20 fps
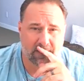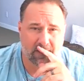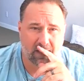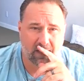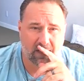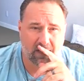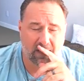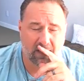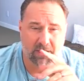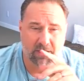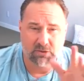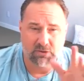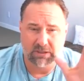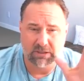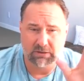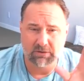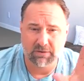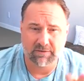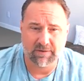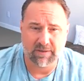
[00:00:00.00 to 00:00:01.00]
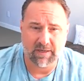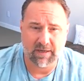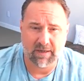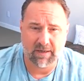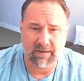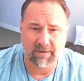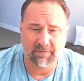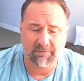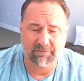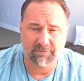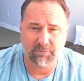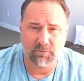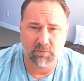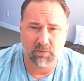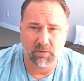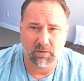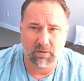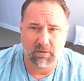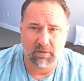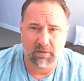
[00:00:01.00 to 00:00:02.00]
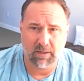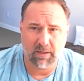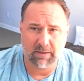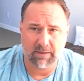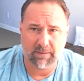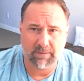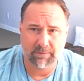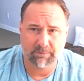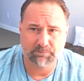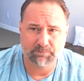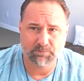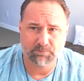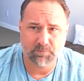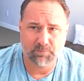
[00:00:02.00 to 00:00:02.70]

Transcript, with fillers: Uh, I usually look uh, for um,